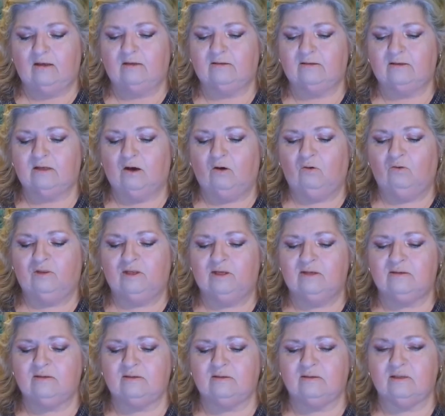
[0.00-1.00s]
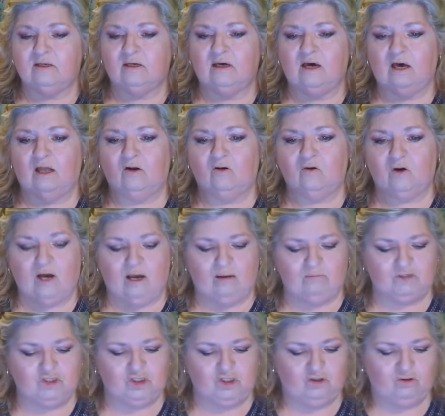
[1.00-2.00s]
so this is the color
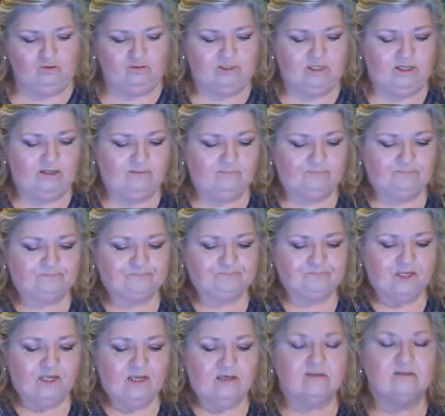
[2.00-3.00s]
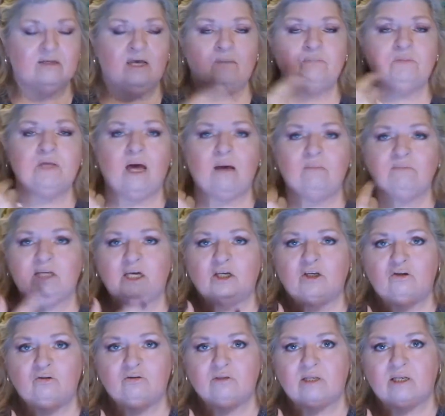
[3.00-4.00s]
I'm choosing sometimes I
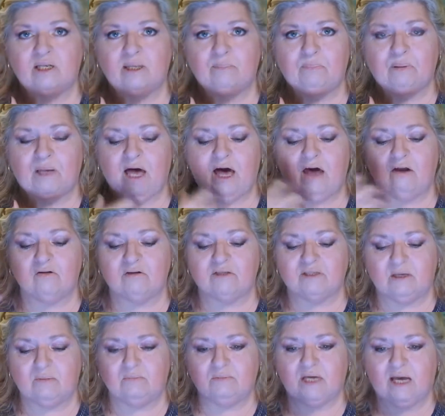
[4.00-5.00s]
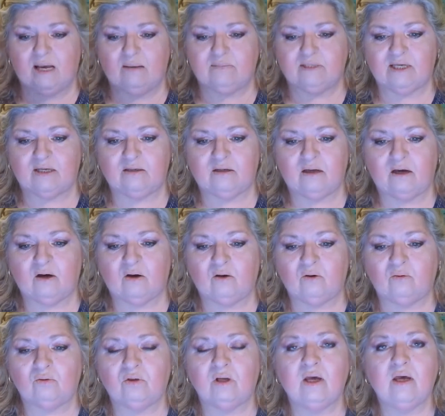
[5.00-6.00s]
use a lip liner sometimes I
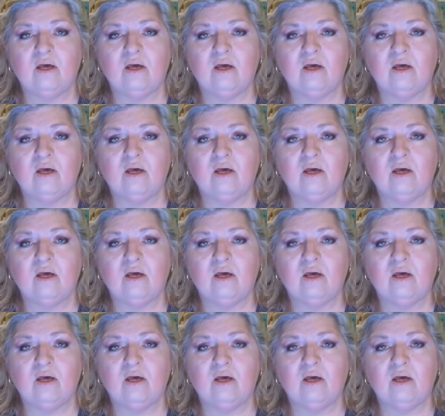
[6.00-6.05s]
don't